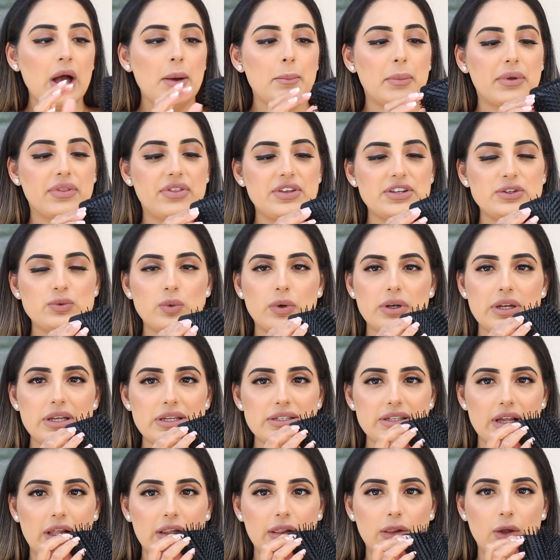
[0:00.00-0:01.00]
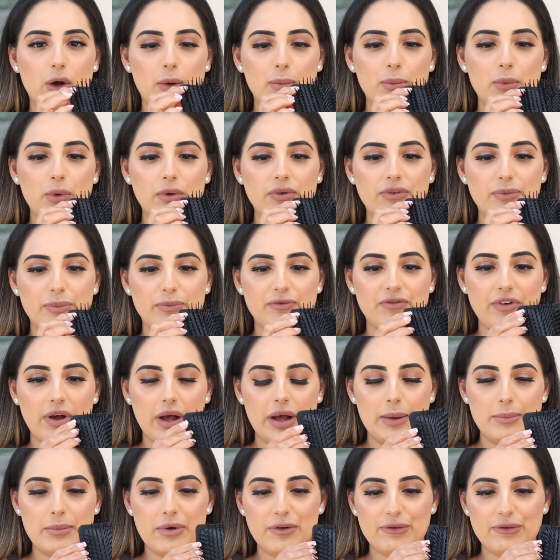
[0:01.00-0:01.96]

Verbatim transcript: But this one is a lot more um,